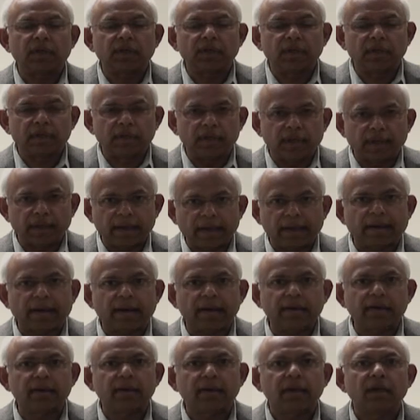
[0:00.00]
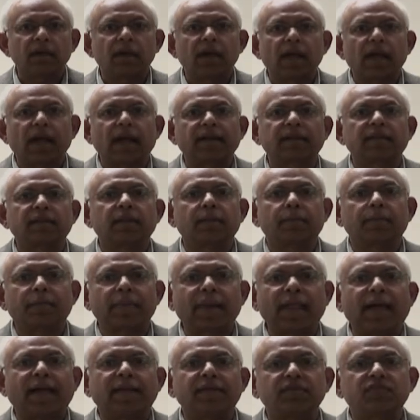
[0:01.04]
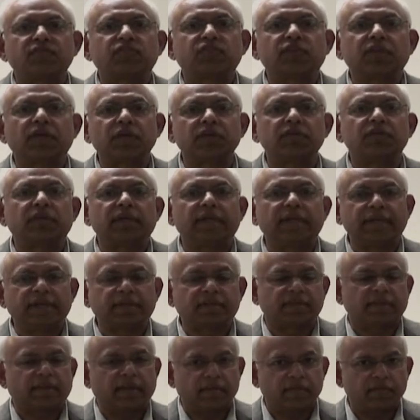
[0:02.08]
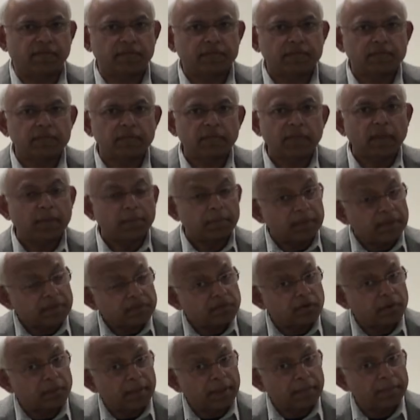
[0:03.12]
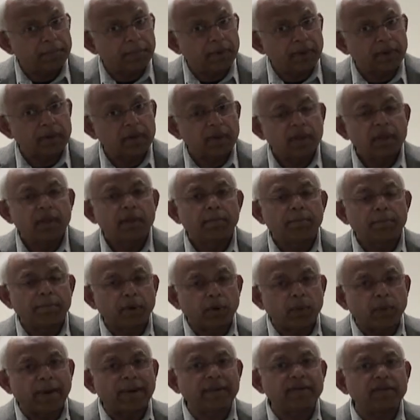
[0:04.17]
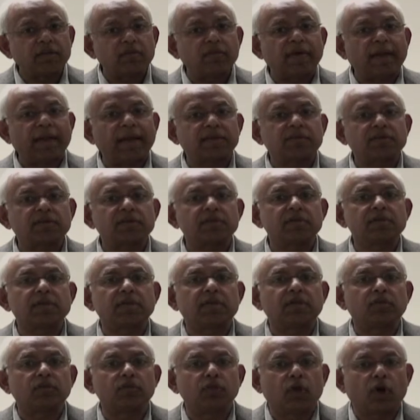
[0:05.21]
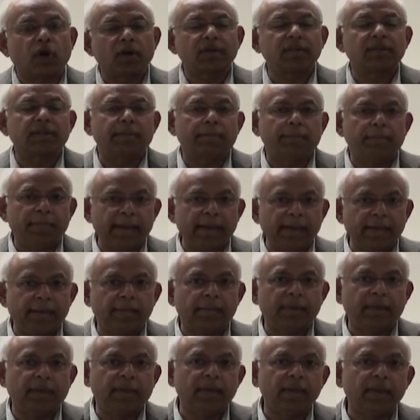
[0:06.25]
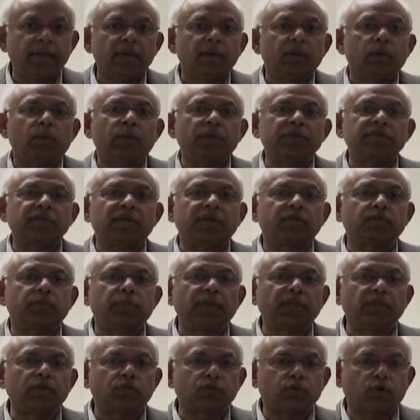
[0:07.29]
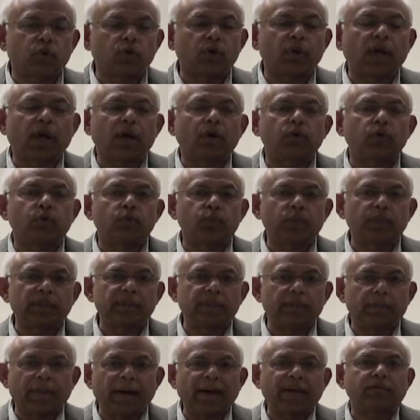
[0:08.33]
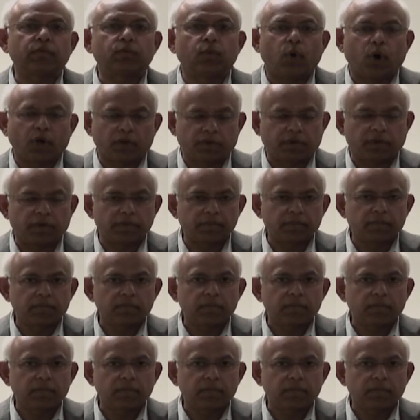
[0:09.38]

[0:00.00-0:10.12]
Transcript: inherent at the plan stage itself. Please remember, preventive action is not the baby which has been thrown out with the bathwater.